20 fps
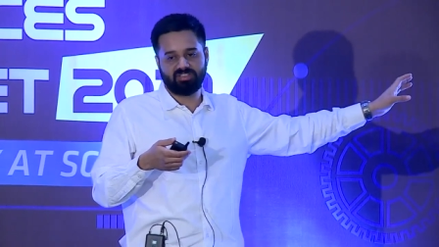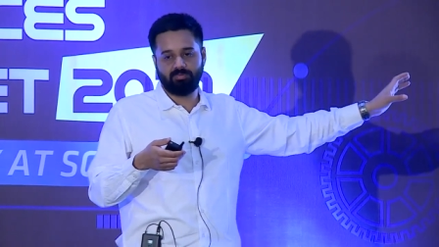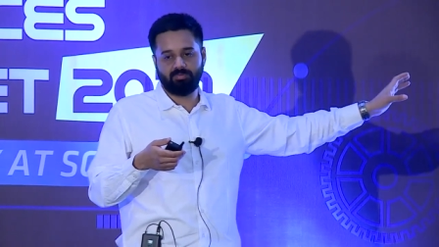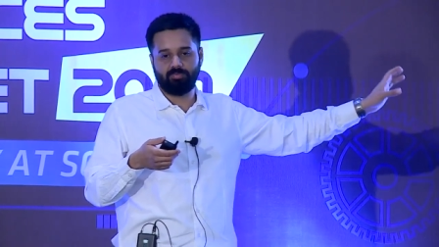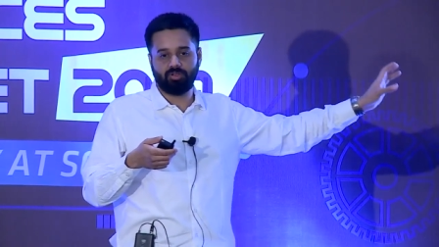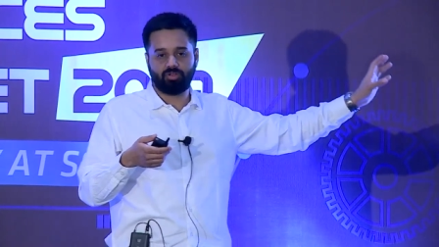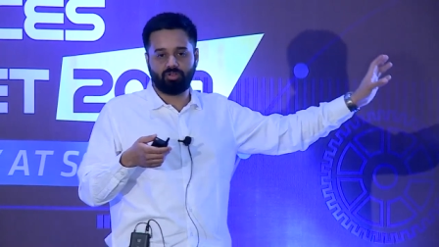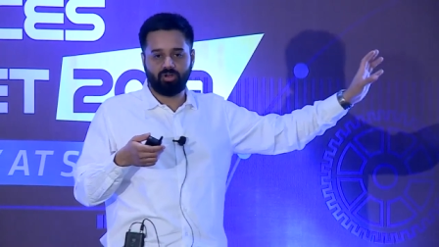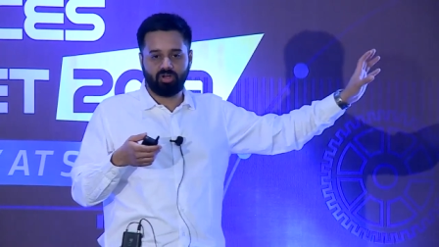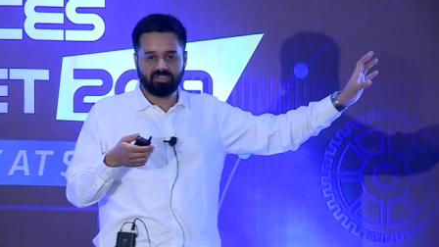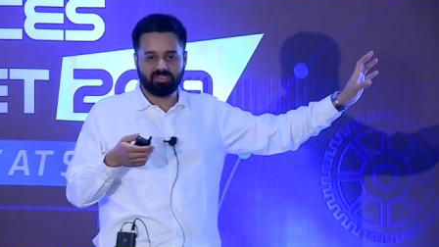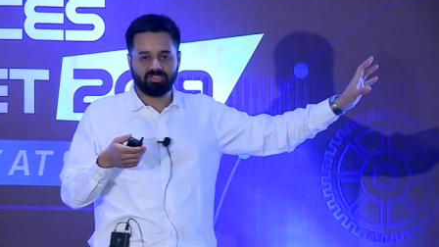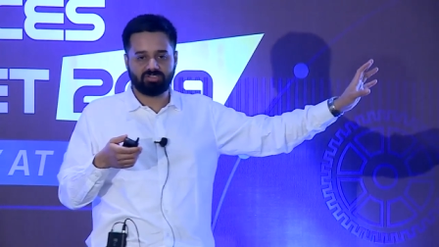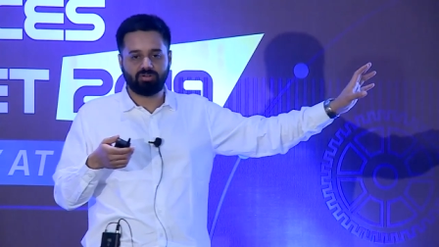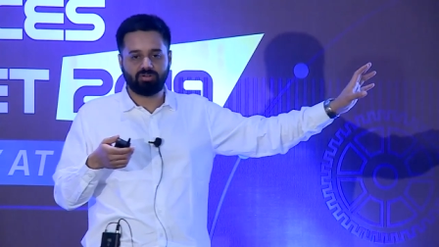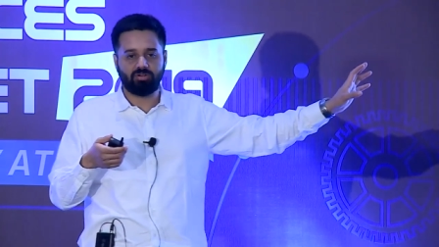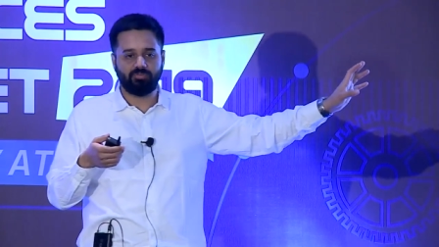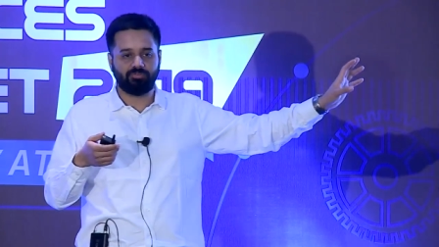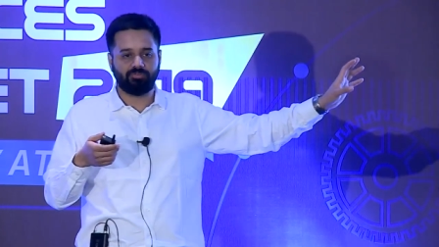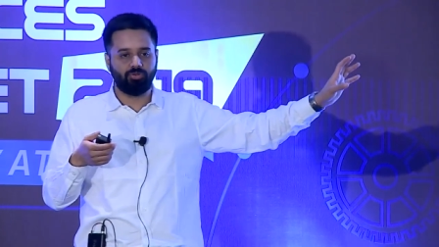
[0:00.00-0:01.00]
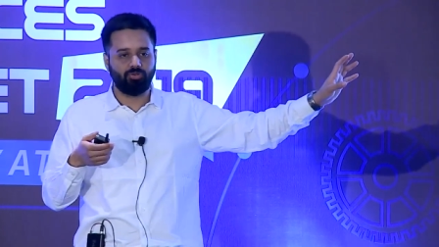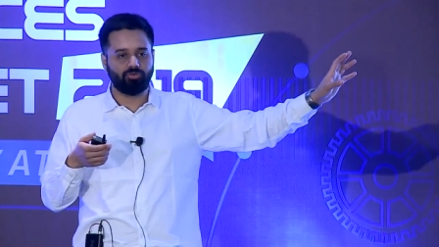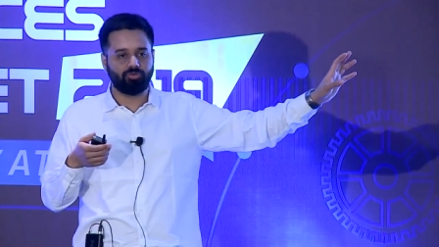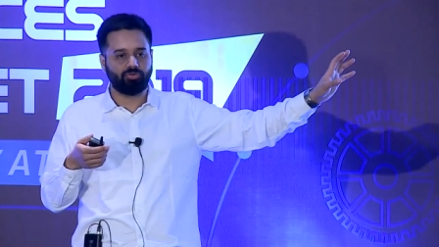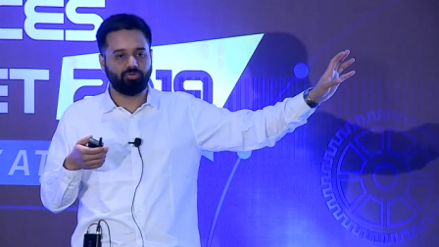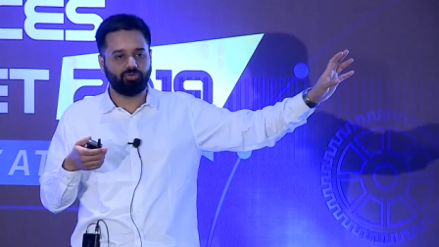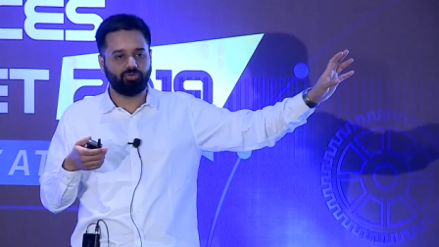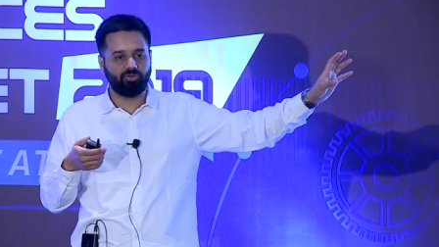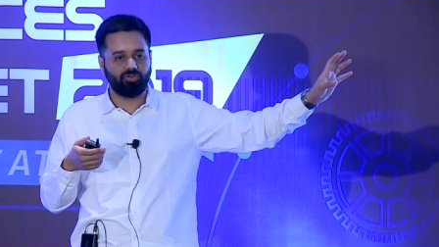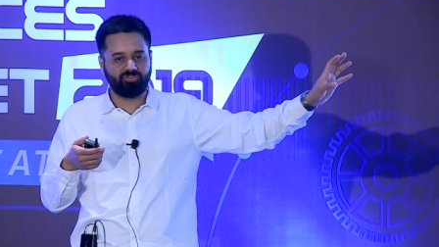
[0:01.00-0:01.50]
And because it's going to flow
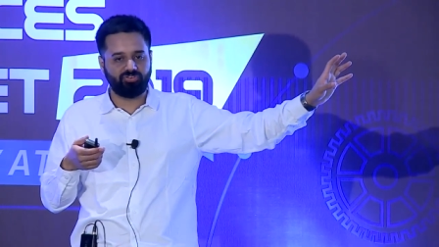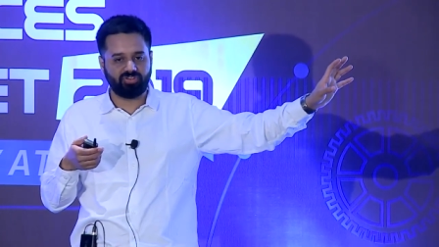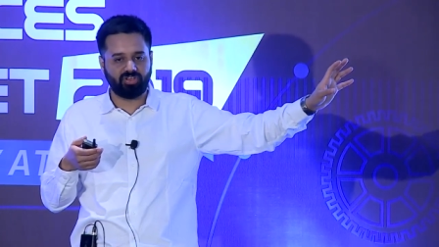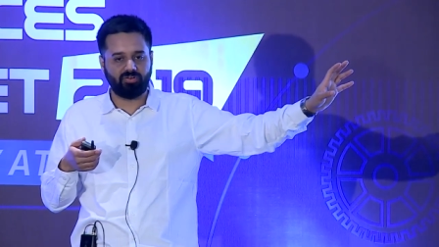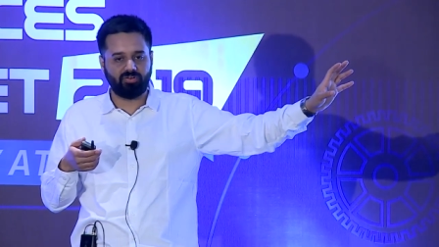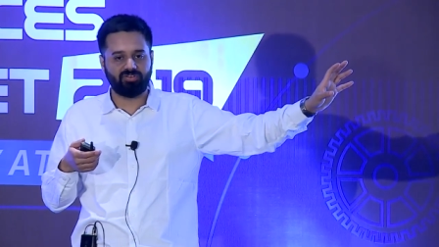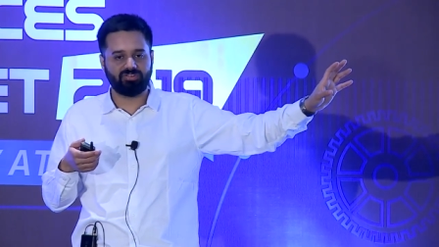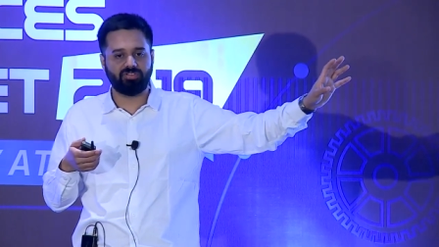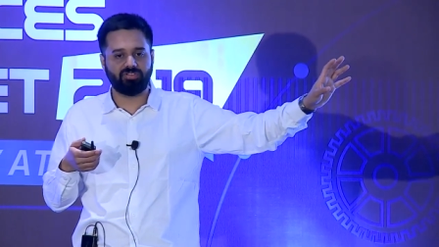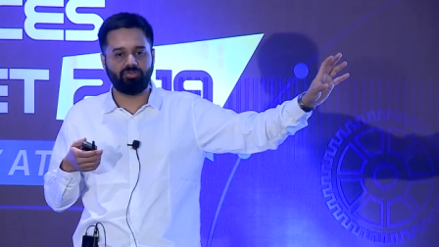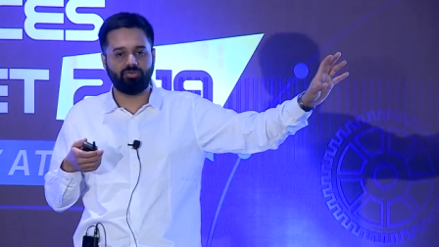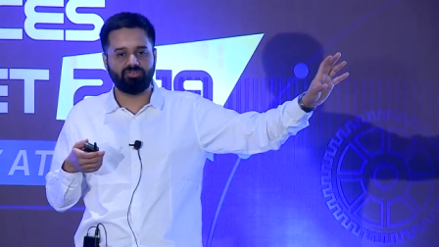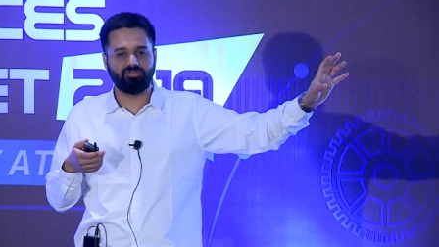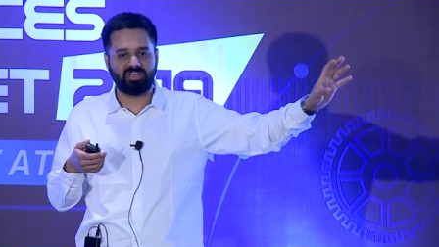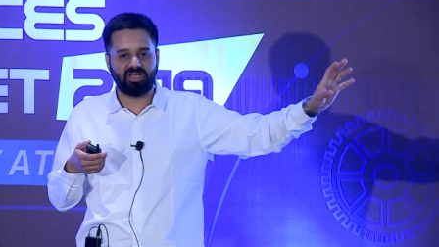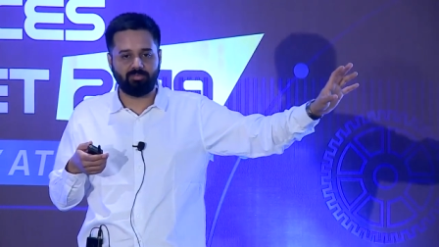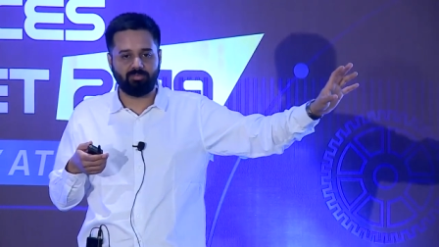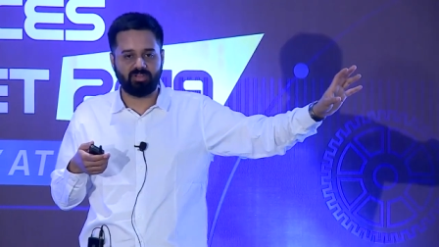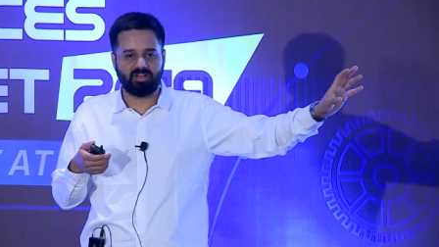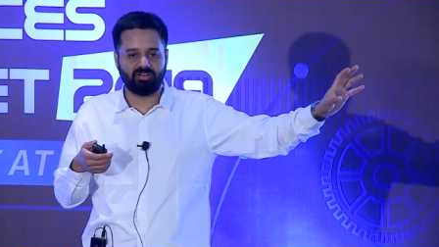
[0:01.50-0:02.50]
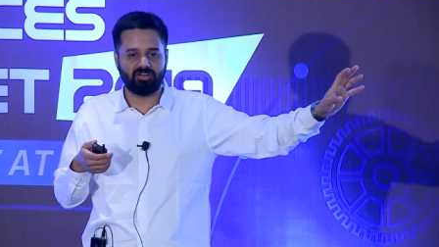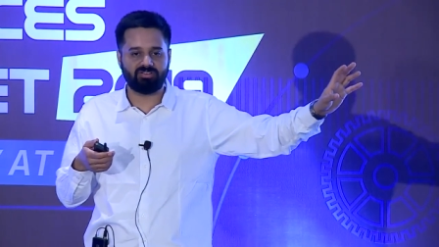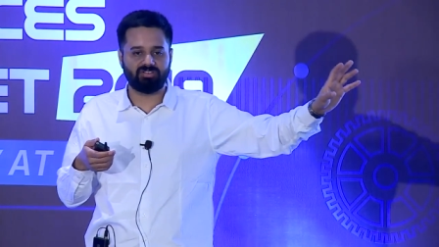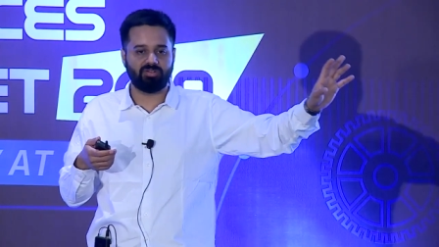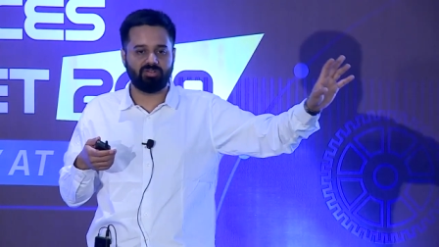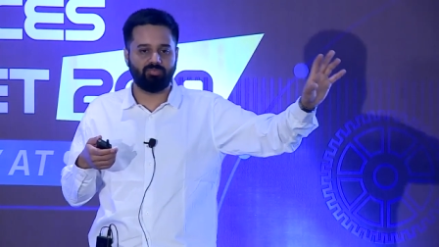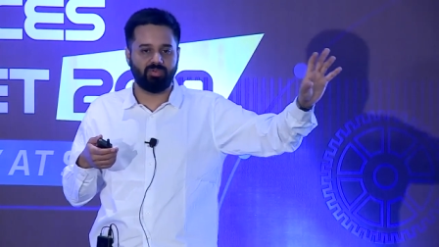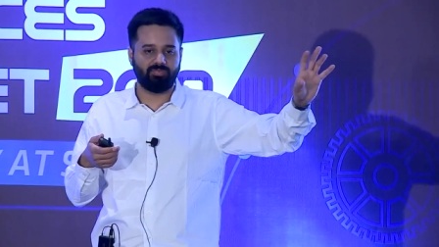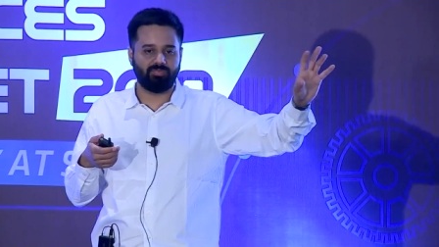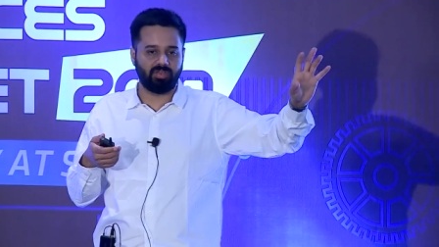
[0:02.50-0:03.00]
through those servers and those IP addresses,
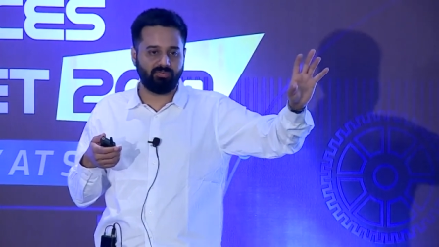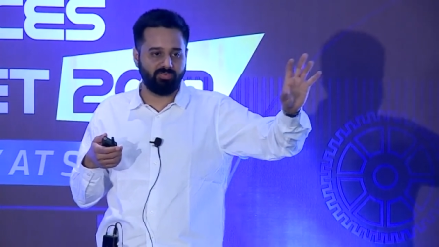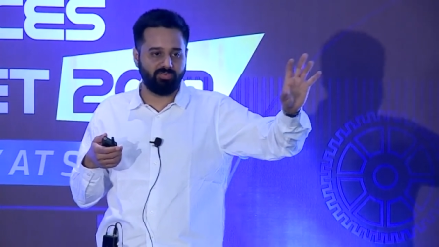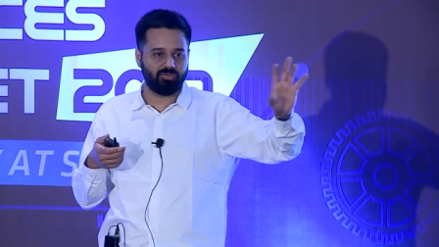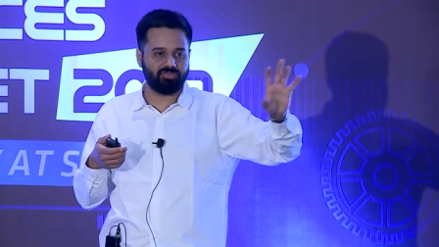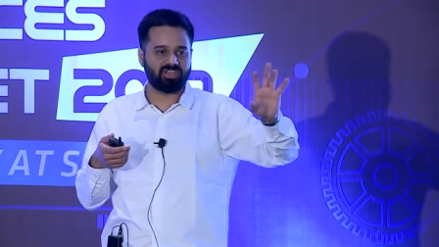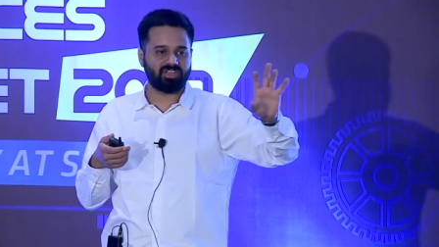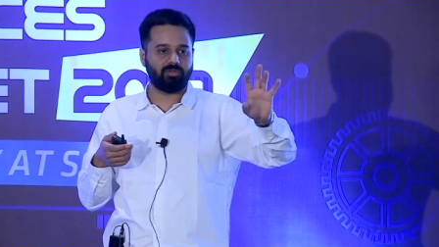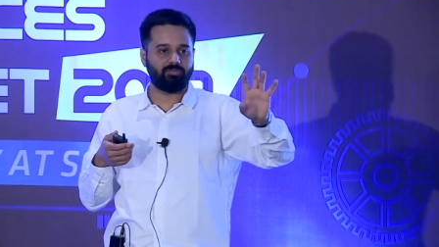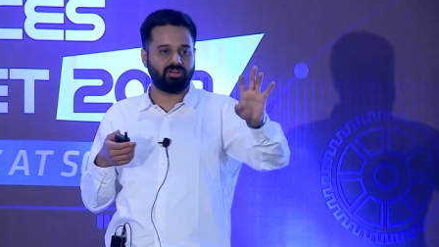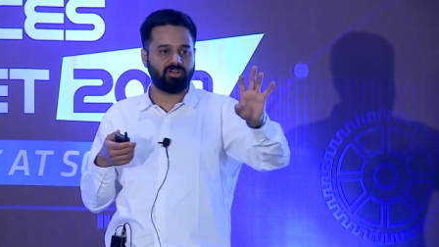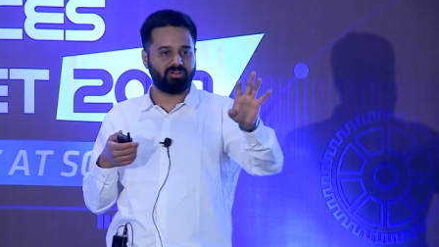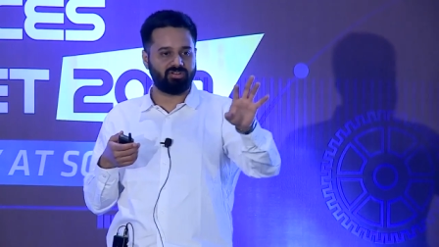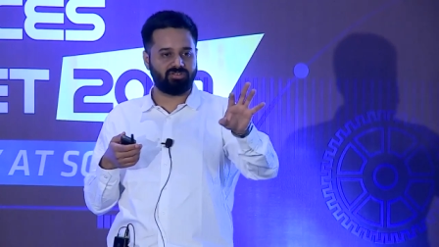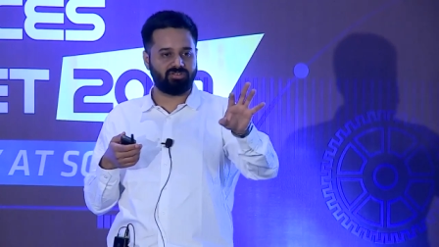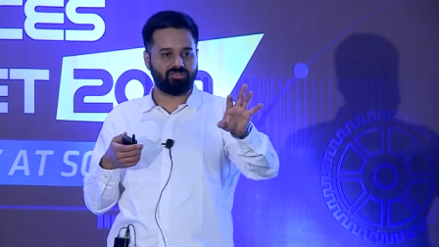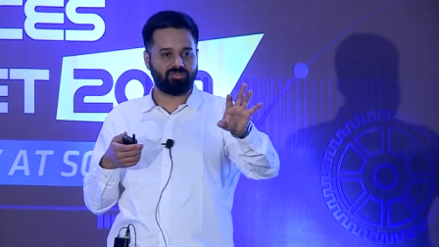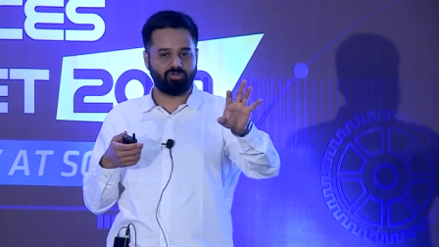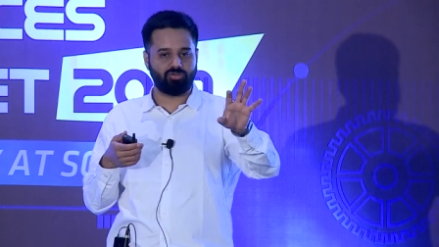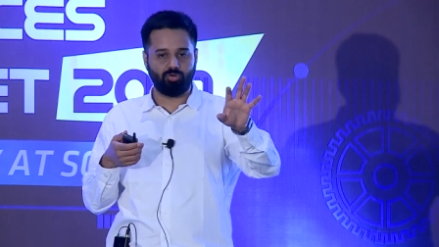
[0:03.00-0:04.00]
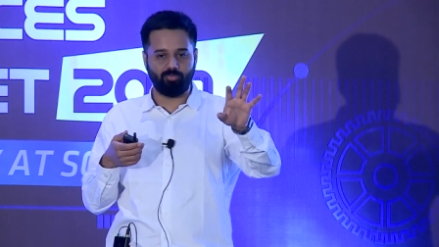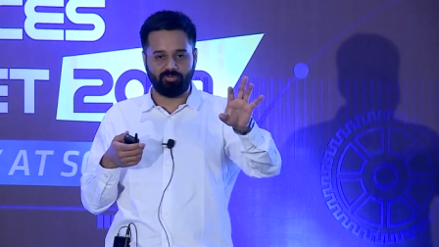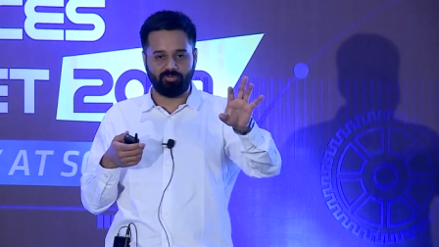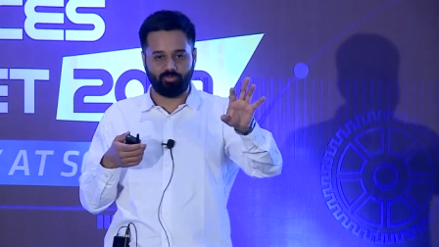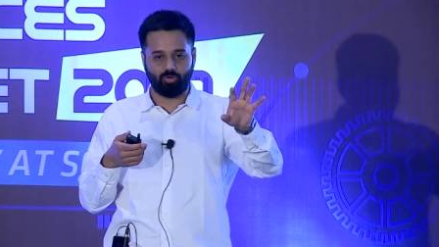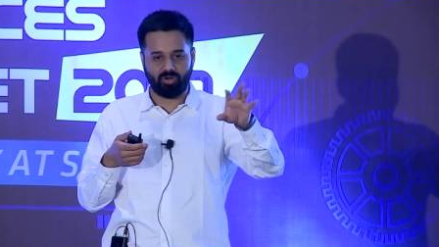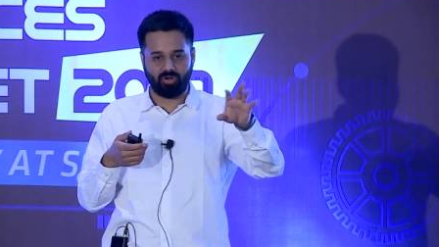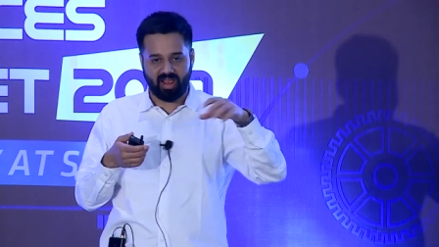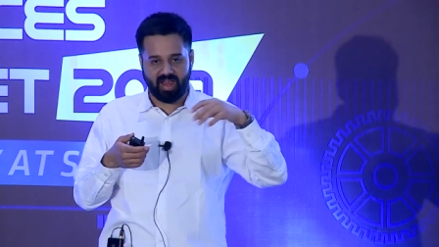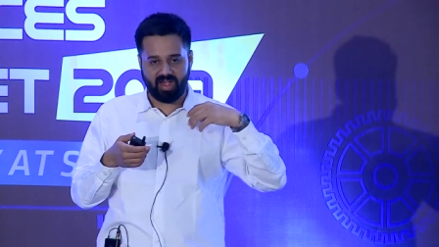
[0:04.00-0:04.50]
and we've given those IP addresses to you
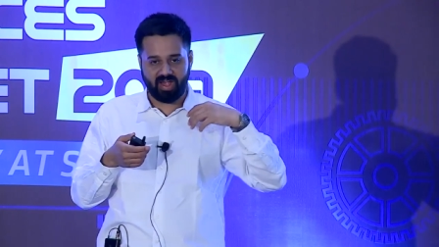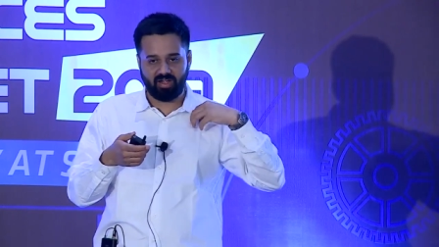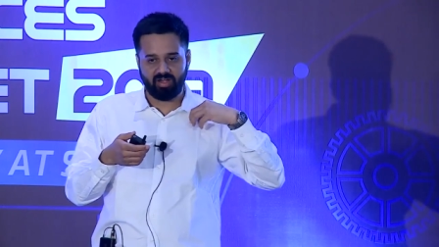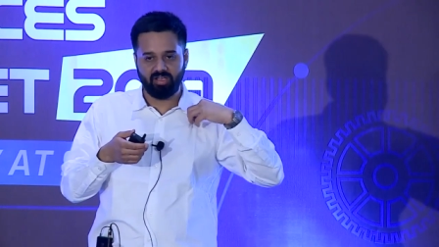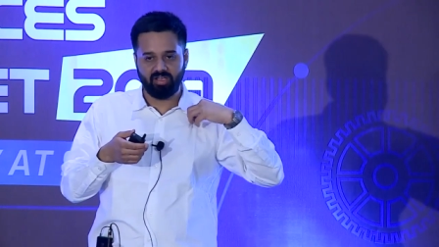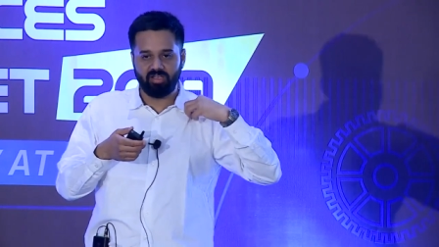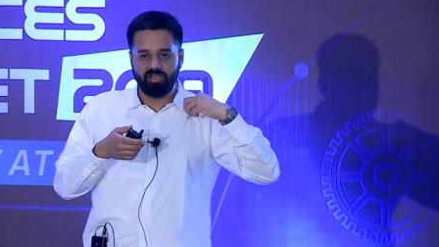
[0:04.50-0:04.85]
beforehand,